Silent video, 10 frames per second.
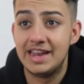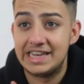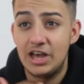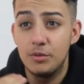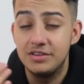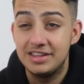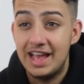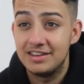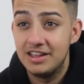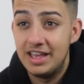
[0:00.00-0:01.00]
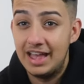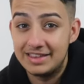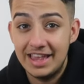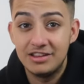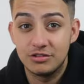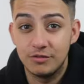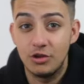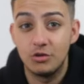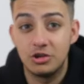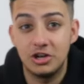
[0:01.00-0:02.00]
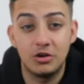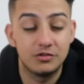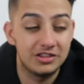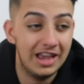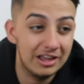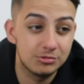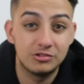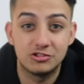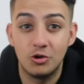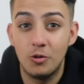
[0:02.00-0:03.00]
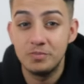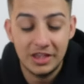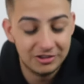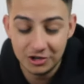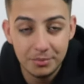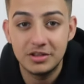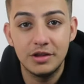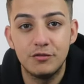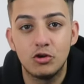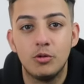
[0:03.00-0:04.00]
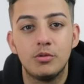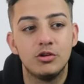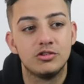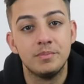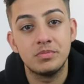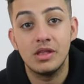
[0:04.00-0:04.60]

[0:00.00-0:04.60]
Now he's had a taste of Logan, and obviously, as we saw, it's going to be difficult because